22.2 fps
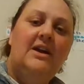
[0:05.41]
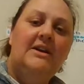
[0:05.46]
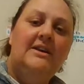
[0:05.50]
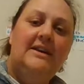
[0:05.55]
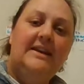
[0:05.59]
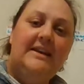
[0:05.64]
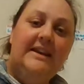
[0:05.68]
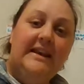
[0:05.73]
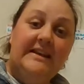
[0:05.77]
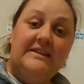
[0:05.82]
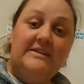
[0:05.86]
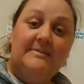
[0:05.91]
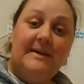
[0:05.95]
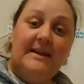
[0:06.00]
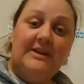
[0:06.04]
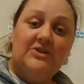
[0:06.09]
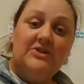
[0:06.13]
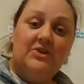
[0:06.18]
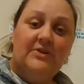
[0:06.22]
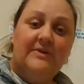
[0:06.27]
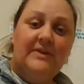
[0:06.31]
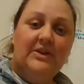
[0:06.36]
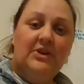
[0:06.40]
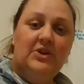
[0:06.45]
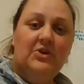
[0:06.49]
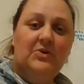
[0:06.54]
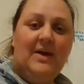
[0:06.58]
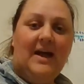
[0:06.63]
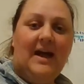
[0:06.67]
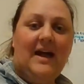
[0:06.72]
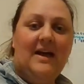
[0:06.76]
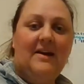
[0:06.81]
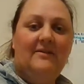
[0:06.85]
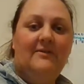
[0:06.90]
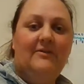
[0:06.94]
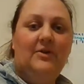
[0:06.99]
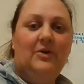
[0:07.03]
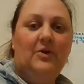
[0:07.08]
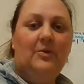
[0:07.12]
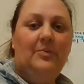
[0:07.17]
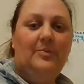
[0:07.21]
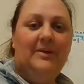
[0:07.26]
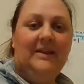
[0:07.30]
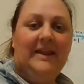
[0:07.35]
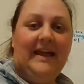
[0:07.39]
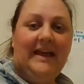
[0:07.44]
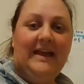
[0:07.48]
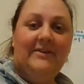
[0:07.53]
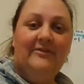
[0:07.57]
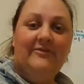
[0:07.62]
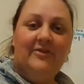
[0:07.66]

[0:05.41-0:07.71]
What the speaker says: You need to make sure that you have your plan